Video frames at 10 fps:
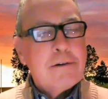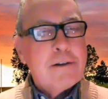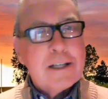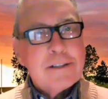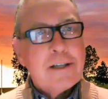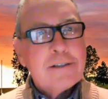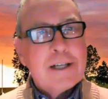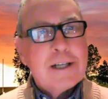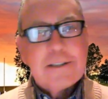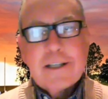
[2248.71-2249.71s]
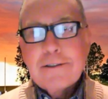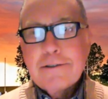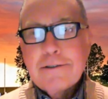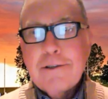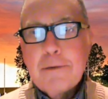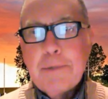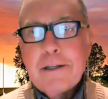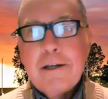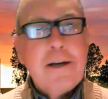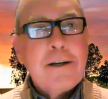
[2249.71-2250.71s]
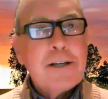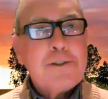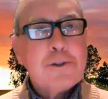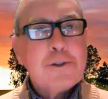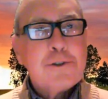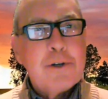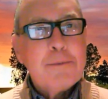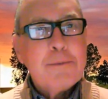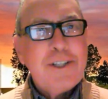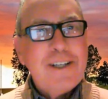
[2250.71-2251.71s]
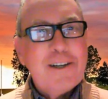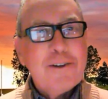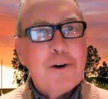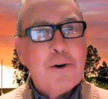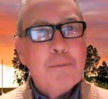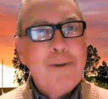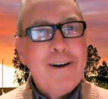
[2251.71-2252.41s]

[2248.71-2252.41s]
Oh, that sounds like sexist comment. Get your sewing machine at home